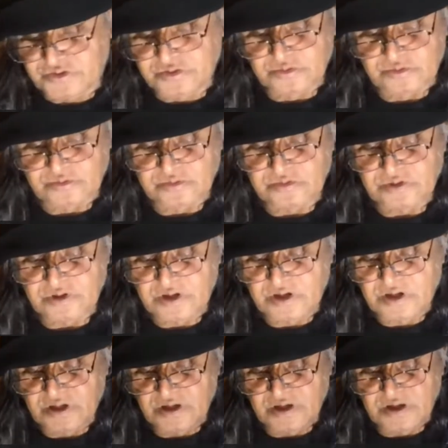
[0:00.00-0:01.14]
2
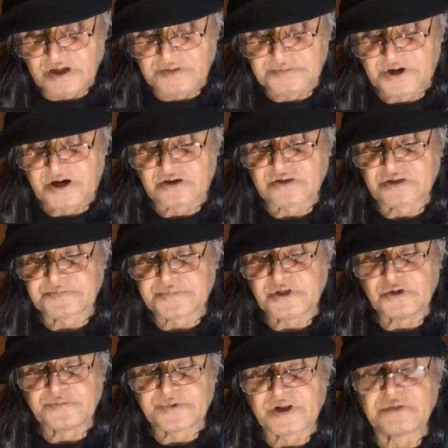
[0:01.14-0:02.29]
about the
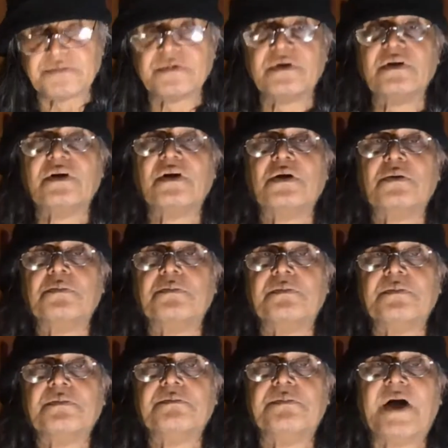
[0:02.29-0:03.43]
pupil
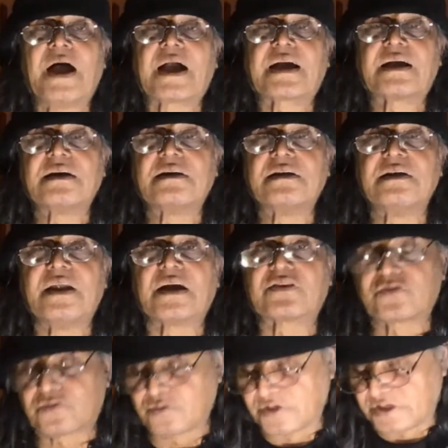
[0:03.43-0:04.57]
back
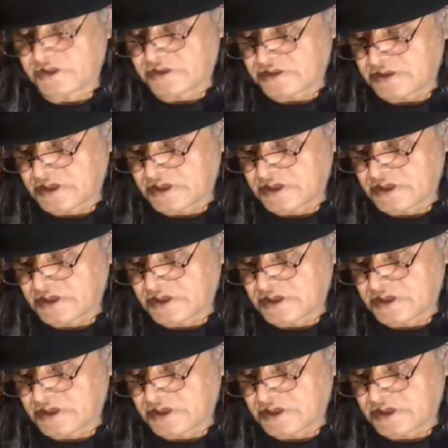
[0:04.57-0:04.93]
next week,